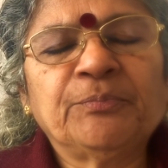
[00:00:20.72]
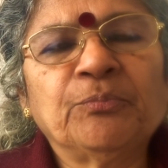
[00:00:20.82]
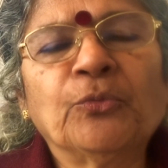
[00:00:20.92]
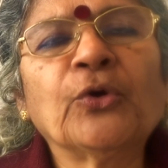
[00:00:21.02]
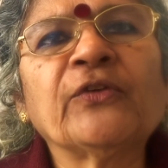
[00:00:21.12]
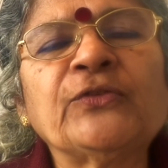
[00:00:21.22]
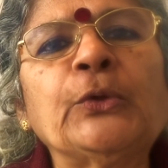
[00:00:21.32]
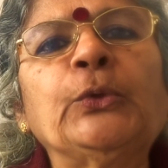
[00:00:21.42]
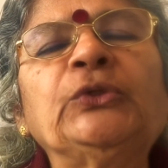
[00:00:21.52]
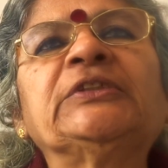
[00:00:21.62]
mode of
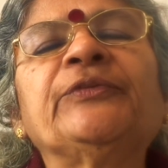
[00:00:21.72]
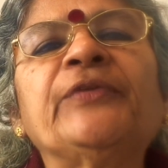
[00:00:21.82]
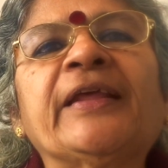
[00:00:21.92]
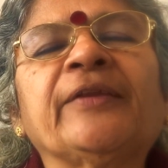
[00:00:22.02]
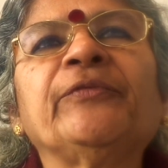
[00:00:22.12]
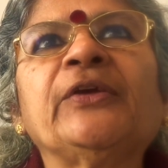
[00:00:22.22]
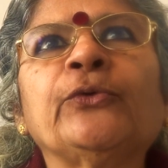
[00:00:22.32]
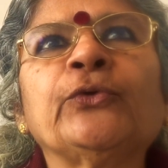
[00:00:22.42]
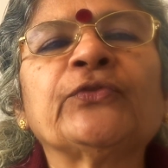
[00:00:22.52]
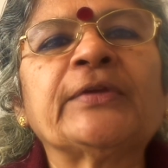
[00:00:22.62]
solution wherein we
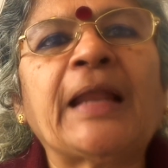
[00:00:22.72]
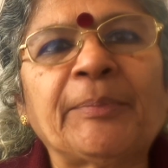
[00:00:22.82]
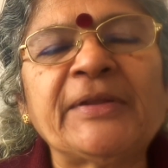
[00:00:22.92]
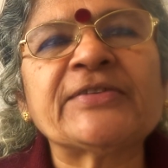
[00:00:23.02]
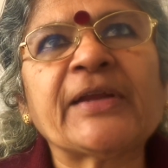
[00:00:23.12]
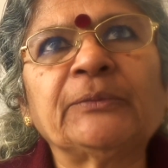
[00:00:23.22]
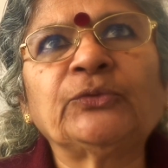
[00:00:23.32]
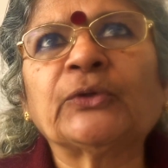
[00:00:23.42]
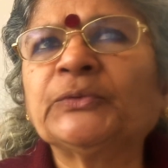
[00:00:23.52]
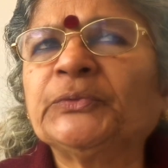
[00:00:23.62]
use Laplace
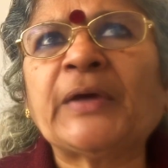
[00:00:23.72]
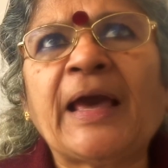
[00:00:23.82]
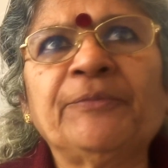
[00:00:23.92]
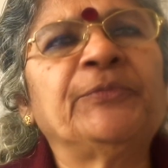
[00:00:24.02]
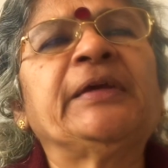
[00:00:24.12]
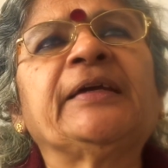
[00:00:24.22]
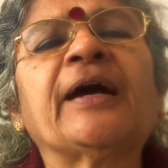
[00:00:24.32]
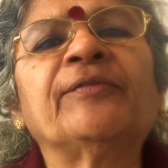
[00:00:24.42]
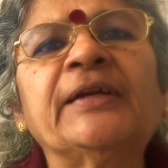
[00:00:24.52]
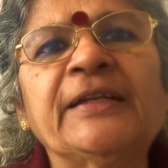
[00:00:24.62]
transforms, have been
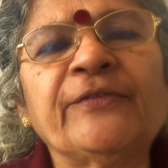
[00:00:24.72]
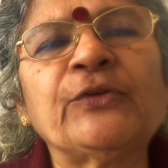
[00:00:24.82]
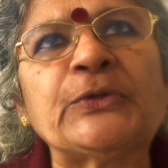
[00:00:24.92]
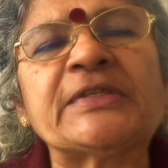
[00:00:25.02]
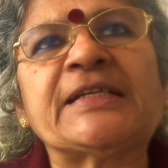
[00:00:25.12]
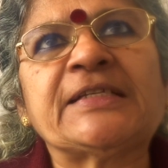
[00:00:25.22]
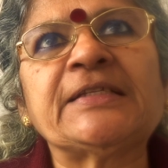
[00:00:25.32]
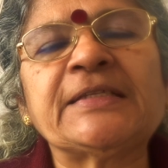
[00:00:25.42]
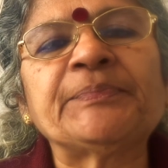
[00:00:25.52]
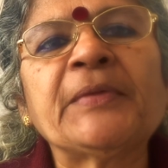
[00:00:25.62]
covered in a few
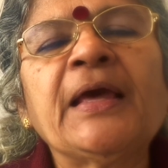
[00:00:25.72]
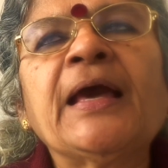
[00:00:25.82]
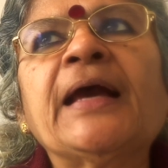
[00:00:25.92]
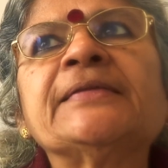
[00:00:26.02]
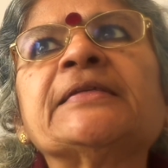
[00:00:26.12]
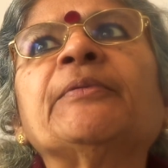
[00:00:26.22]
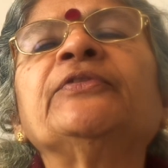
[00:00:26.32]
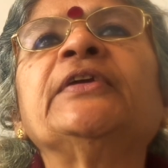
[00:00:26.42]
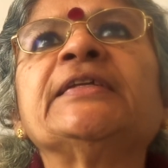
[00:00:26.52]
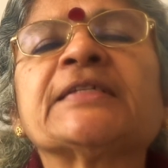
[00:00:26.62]
sessions, and some
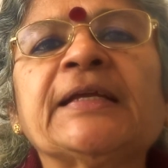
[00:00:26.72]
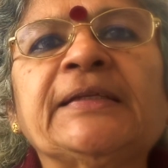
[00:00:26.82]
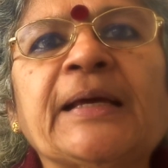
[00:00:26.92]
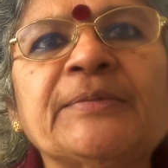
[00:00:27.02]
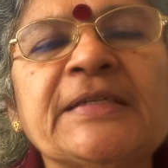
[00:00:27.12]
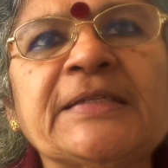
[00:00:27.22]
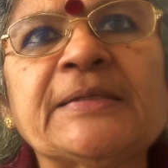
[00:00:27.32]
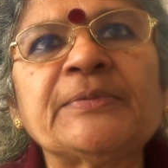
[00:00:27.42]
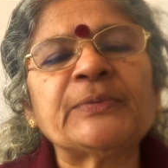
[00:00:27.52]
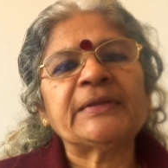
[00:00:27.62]
of the discrete time
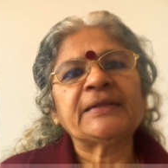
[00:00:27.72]
systems with